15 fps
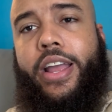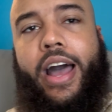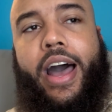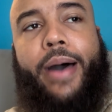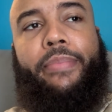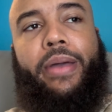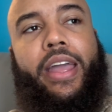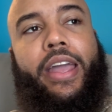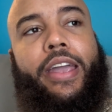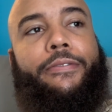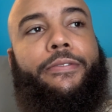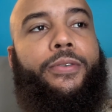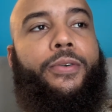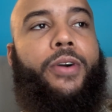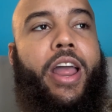I paid
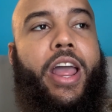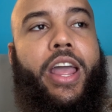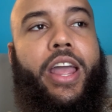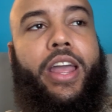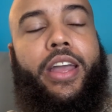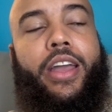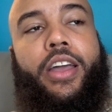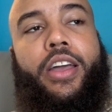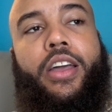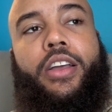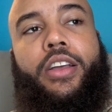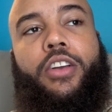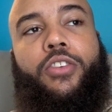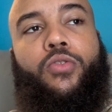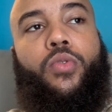for a
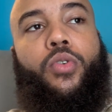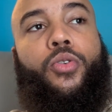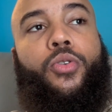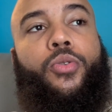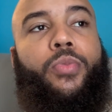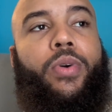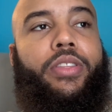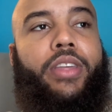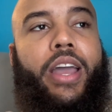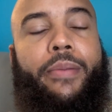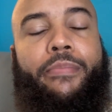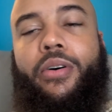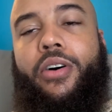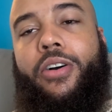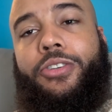room with a
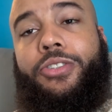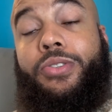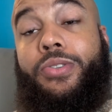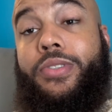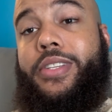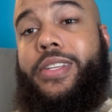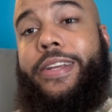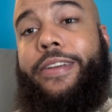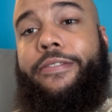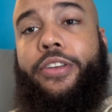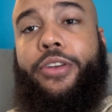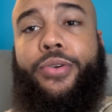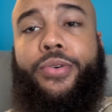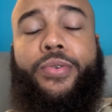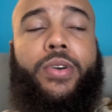partial sea
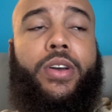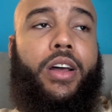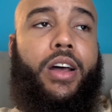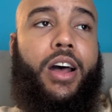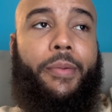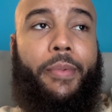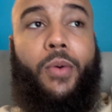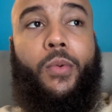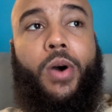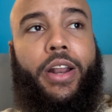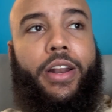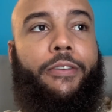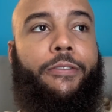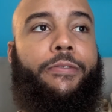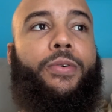view. I
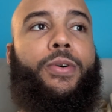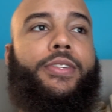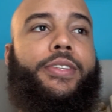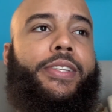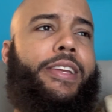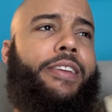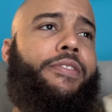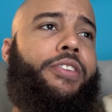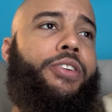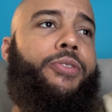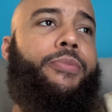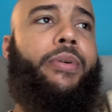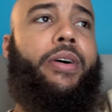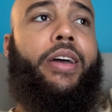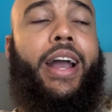wanted the full sea view,
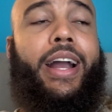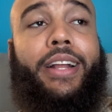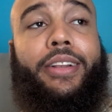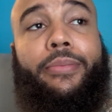but I got the